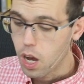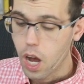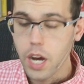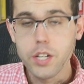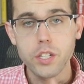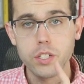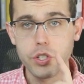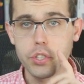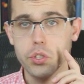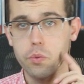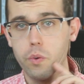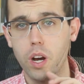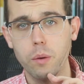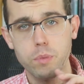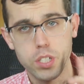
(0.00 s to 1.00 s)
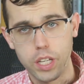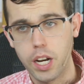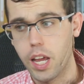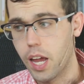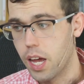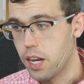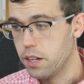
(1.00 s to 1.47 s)
I'm just
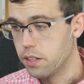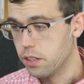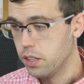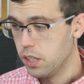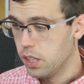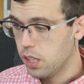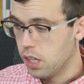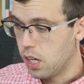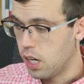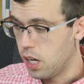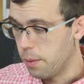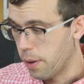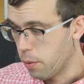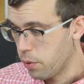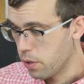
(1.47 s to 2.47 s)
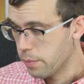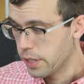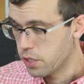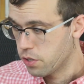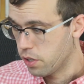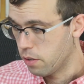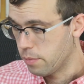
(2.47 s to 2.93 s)
going to end. I want to
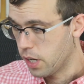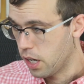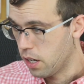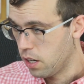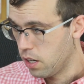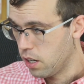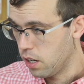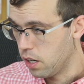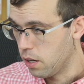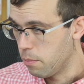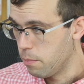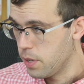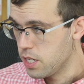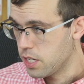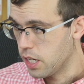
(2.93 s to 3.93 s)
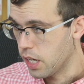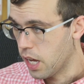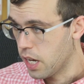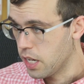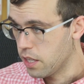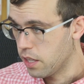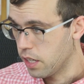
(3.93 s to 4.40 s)
make sure I'm not missing
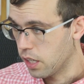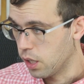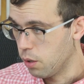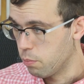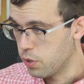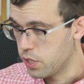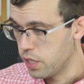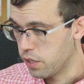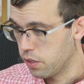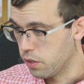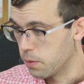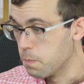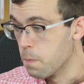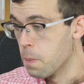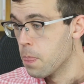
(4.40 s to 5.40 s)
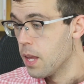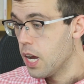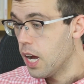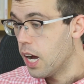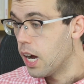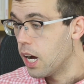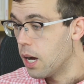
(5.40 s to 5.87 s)
anything in particular.
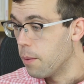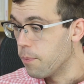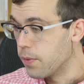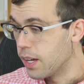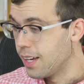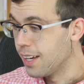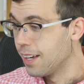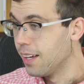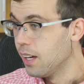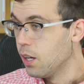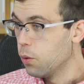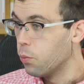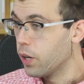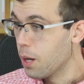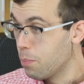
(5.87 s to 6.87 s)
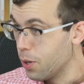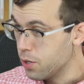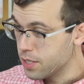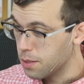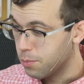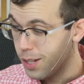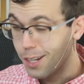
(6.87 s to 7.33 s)
When I
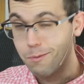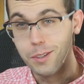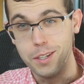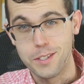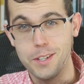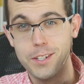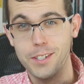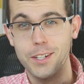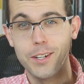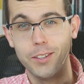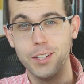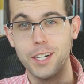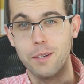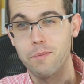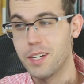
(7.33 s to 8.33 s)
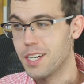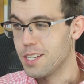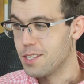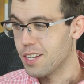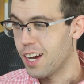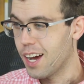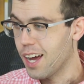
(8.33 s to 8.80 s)
post the blog post, you should go look,
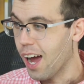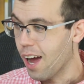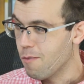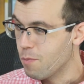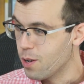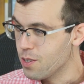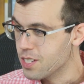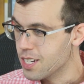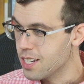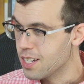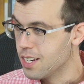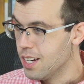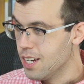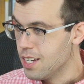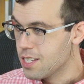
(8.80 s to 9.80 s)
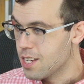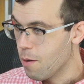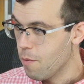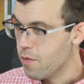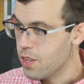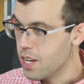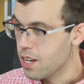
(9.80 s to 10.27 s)
because I posted
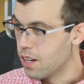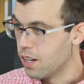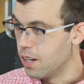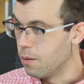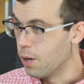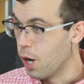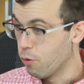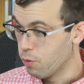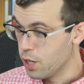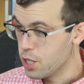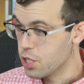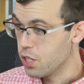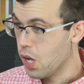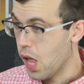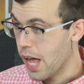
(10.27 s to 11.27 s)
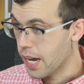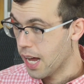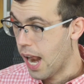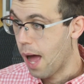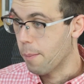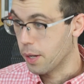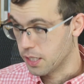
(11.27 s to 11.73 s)
some of the original
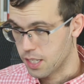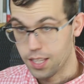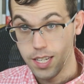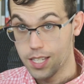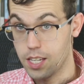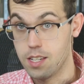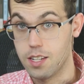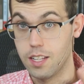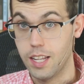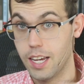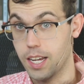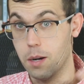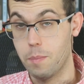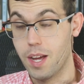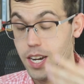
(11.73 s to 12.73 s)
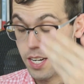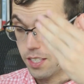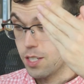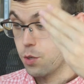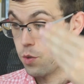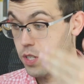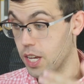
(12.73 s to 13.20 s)
economics, and this isn't like an appendix.
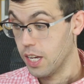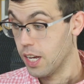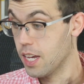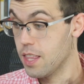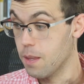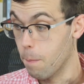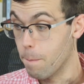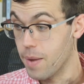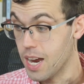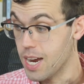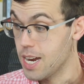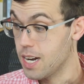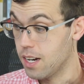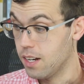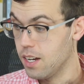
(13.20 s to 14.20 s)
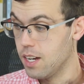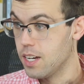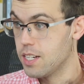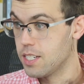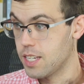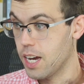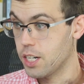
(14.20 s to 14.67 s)
This was like in the main
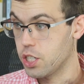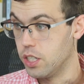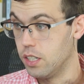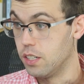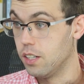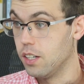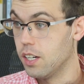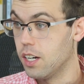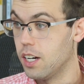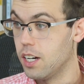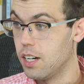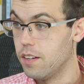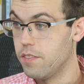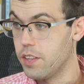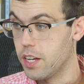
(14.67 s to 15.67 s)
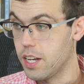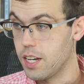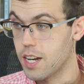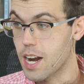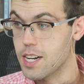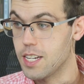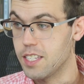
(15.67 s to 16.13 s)
section of the
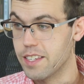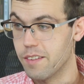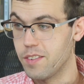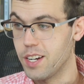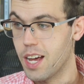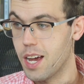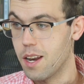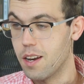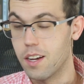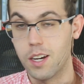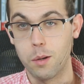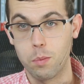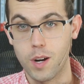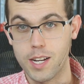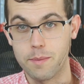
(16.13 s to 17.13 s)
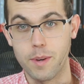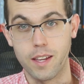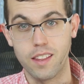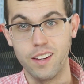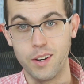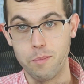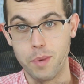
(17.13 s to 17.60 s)
1979 prospect
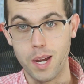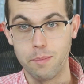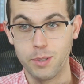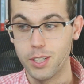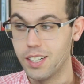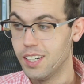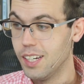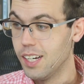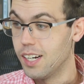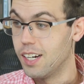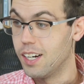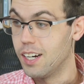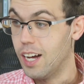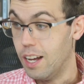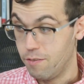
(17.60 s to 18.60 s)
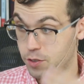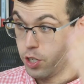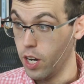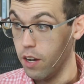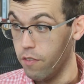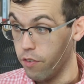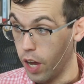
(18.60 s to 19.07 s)
theory paper
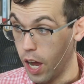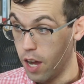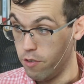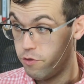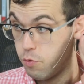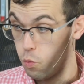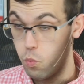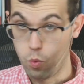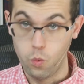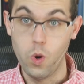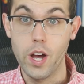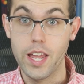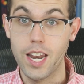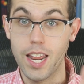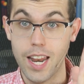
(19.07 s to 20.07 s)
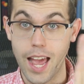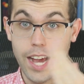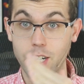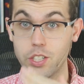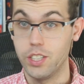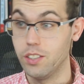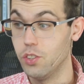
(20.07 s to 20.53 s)
of what it
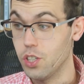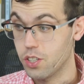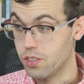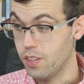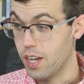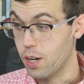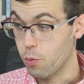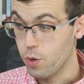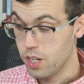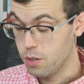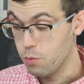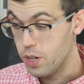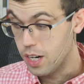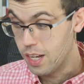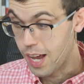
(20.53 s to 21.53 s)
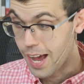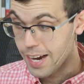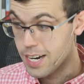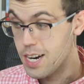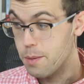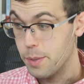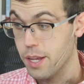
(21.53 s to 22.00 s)
actually looks like, what an
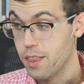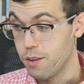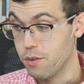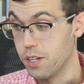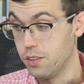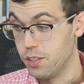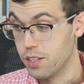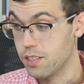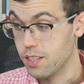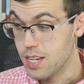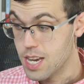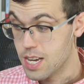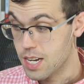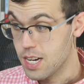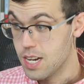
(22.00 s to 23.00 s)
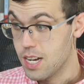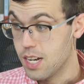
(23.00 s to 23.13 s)
economic theory looks like.